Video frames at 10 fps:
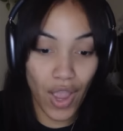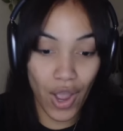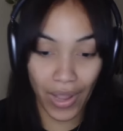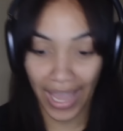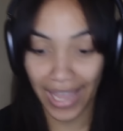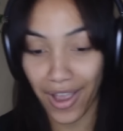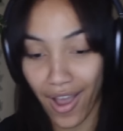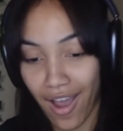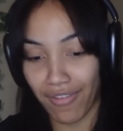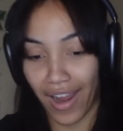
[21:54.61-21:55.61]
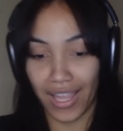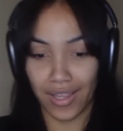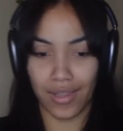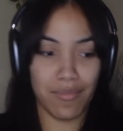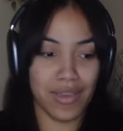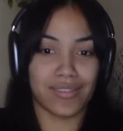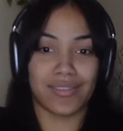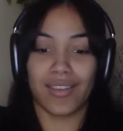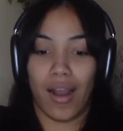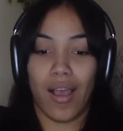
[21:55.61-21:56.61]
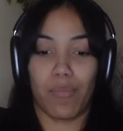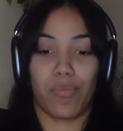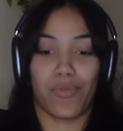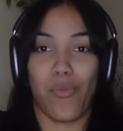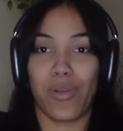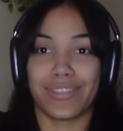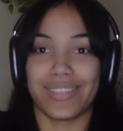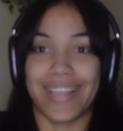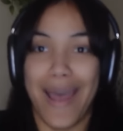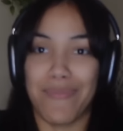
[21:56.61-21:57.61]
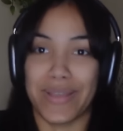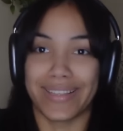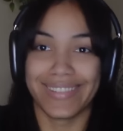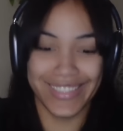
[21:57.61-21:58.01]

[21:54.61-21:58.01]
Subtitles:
Okay, all right. Let me sit up. What just happened?